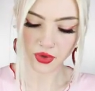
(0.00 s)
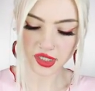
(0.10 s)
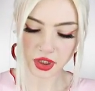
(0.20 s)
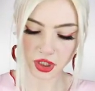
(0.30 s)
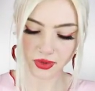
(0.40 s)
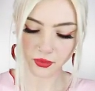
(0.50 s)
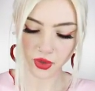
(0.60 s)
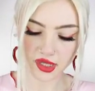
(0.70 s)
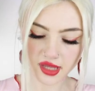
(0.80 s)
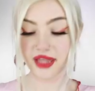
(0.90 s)
I wasn't sure what it
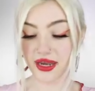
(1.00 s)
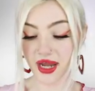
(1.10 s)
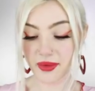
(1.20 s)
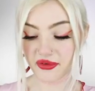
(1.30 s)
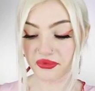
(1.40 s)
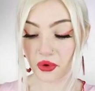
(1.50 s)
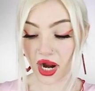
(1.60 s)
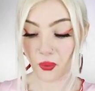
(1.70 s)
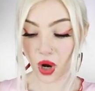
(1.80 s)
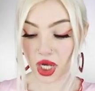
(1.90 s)
was. That night before,
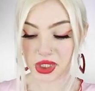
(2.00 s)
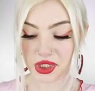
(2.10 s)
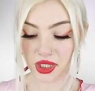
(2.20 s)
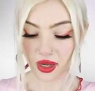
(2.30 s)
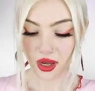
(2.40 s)
I washed